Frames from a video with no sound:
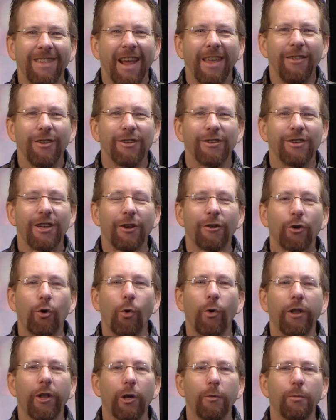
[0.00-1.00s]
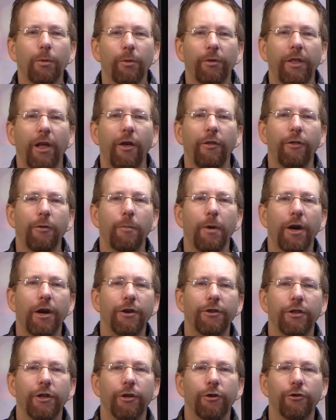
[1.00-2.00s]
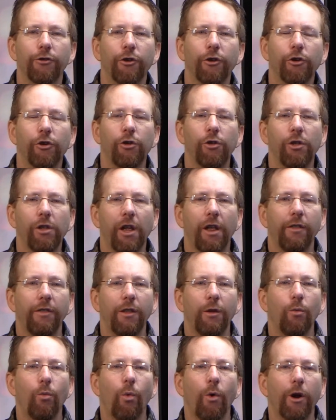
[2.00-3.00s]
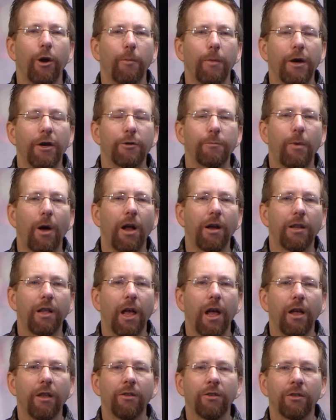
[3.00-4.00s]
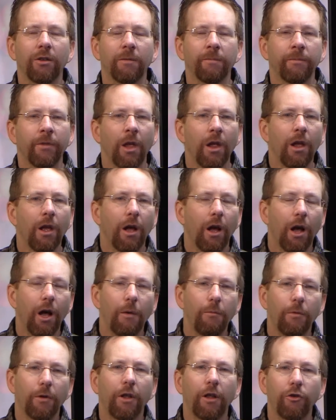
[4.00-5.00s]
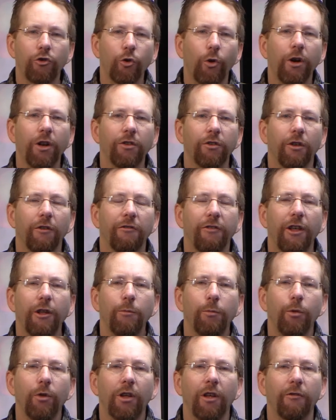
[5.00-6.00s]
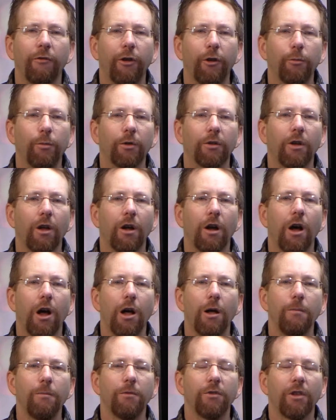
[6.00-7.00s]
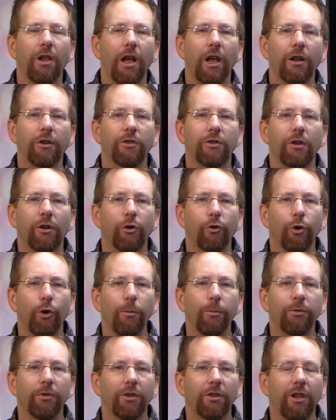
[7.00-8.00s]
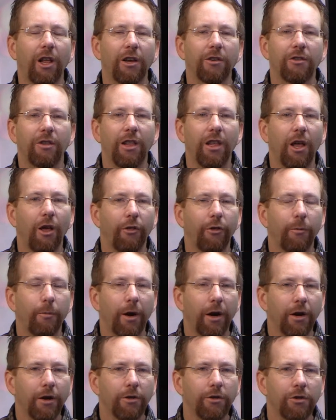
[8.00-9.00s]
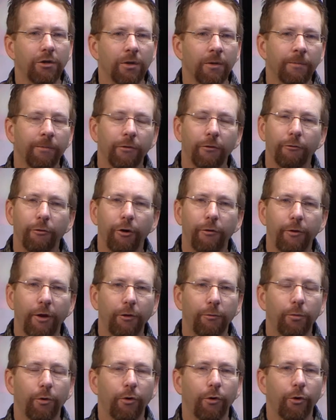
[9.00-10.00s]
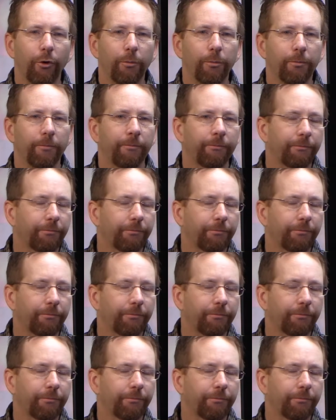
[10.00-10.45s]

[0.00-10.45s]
Hey there, this is Dr. Corey Gilbert with the Healthy Marriage Inner Circle and the Warrior Marriage Podcast. Um, join us on Facebook at facebook.com slash groups slash the healthy marriage, free Facebook group.